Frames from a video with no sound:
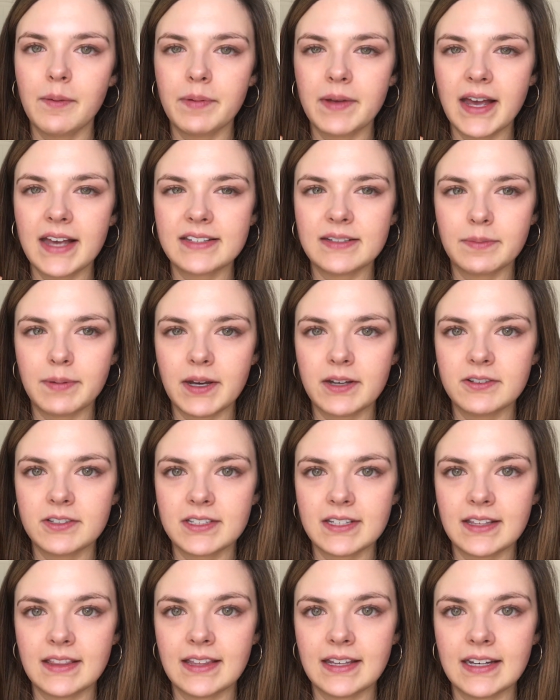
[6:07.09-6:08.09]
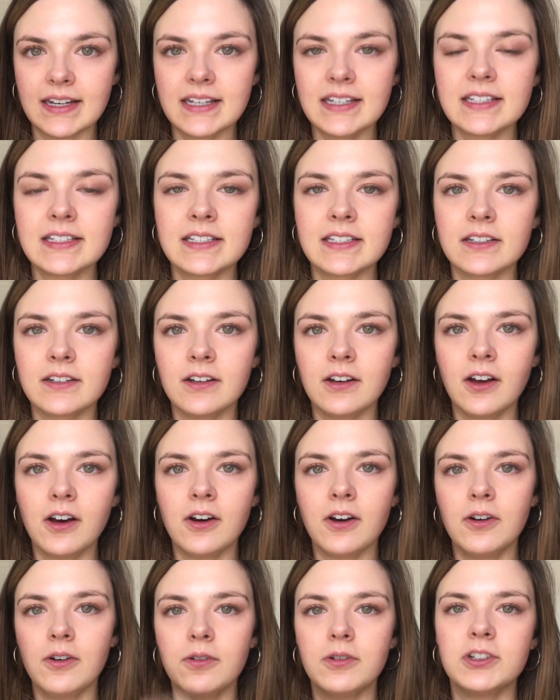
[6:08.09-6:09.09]
as opposed to this,
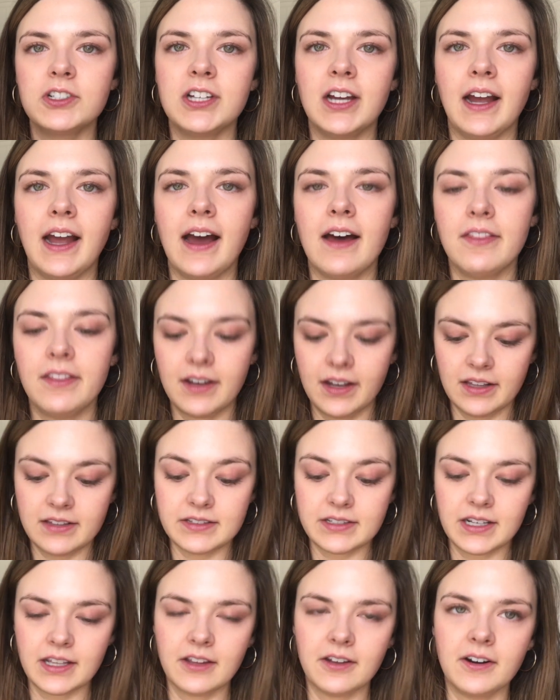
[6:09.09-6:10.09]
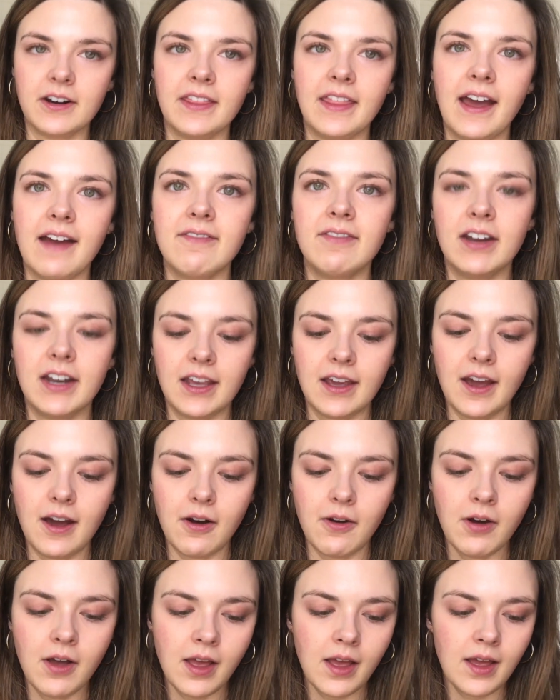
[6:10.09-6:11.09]
go check out the concealer in that
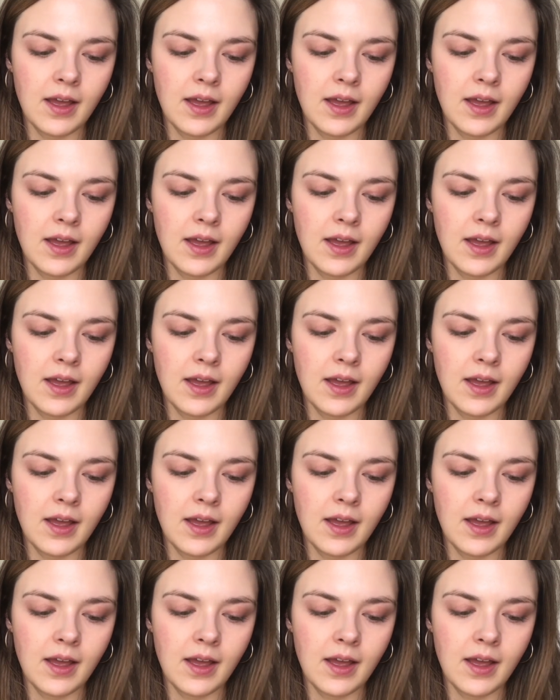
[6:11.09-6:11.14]
video.